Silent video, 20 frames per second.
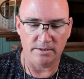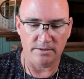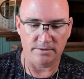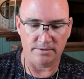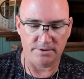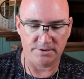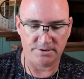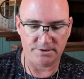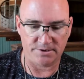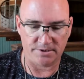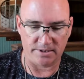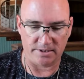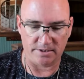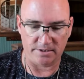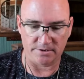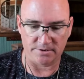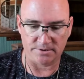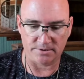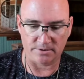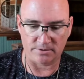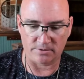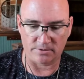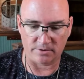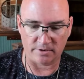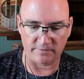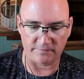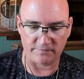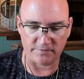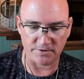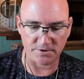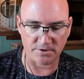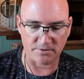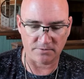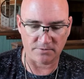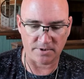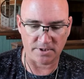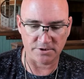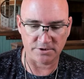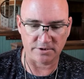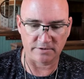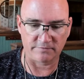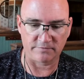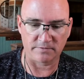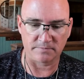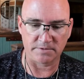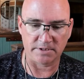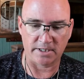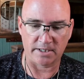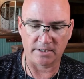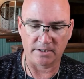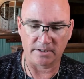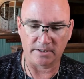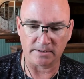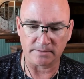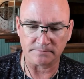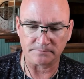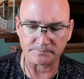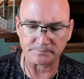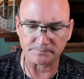Let's see. So, our first question from Tara